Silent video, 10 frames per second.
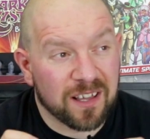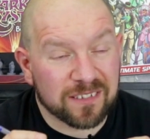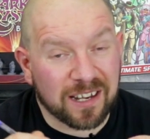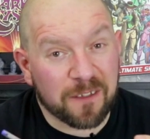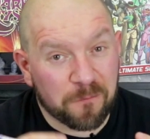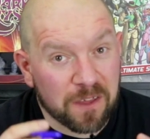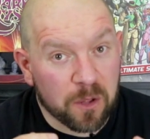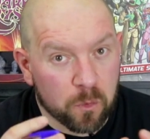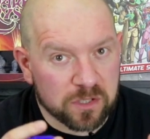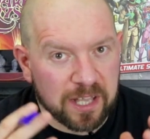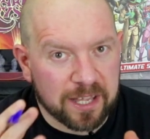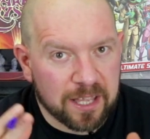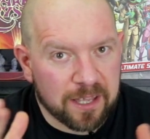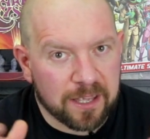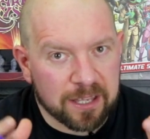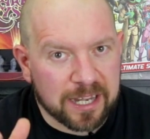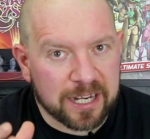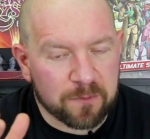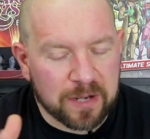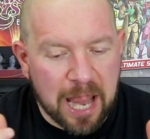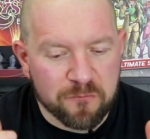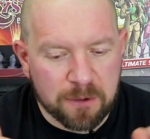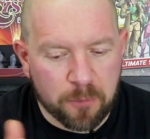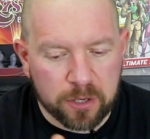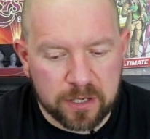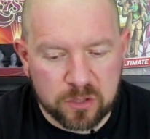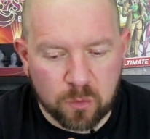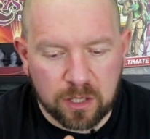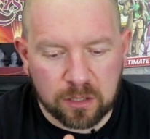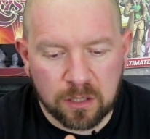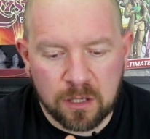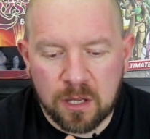that I think was like a kind of an entry point as well.